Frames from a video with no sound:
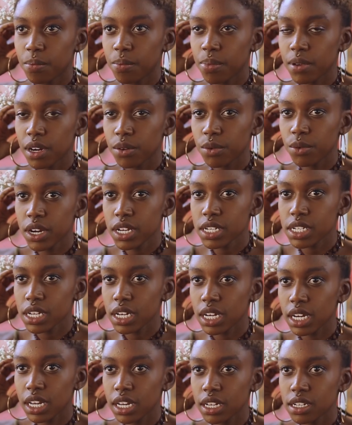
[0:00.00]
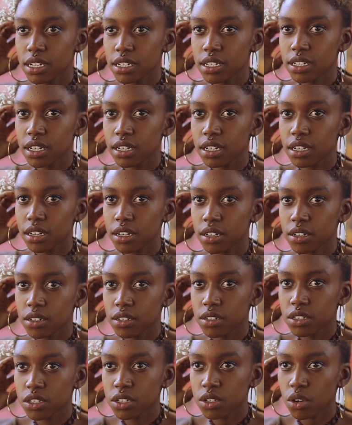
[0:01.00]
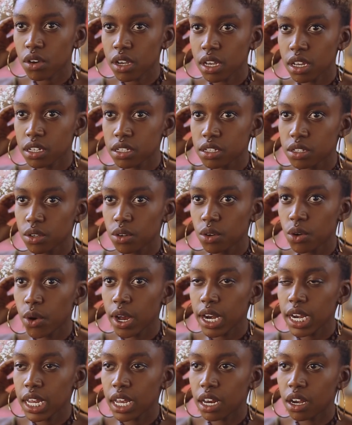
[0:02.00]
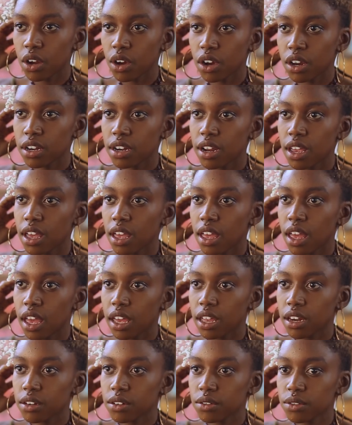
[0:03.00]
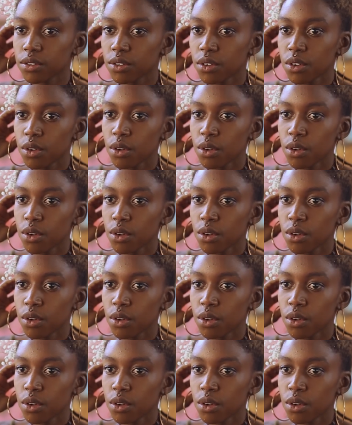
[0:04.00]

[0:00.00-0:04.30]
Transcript: but recently just talking to Ukweli a lot and